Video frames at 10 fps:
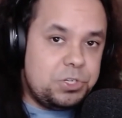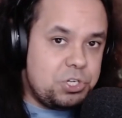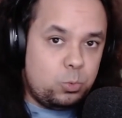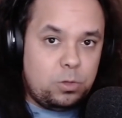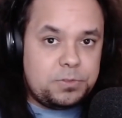
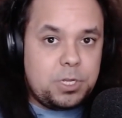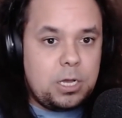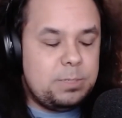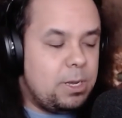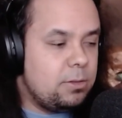Richard Wolff
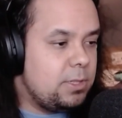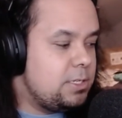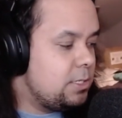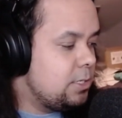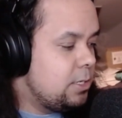talks about
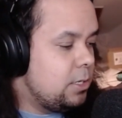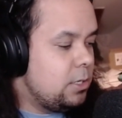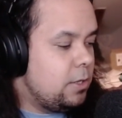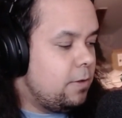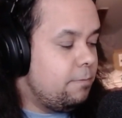this
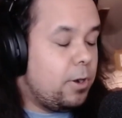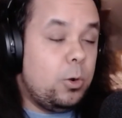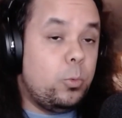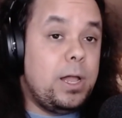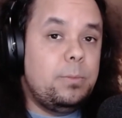
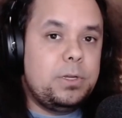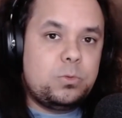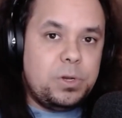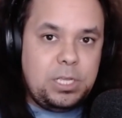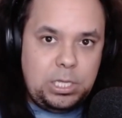very well
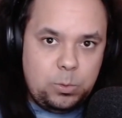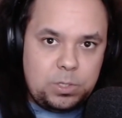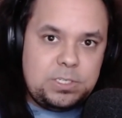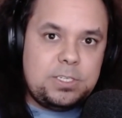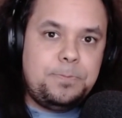because when he
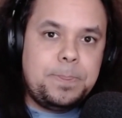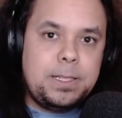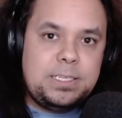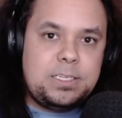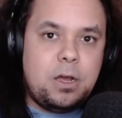was
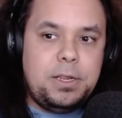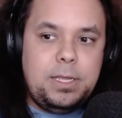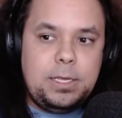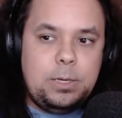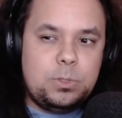
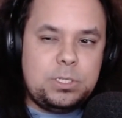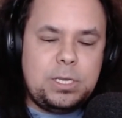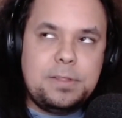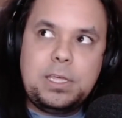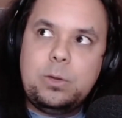studying,
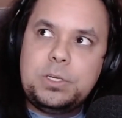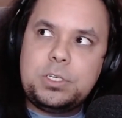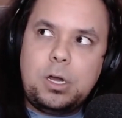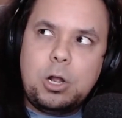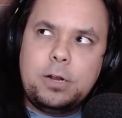I think he went
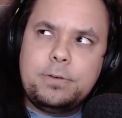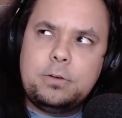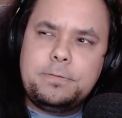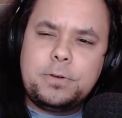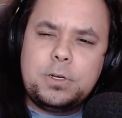to
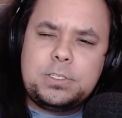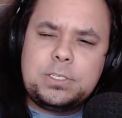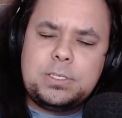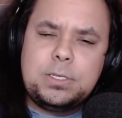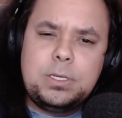Harvard
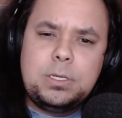first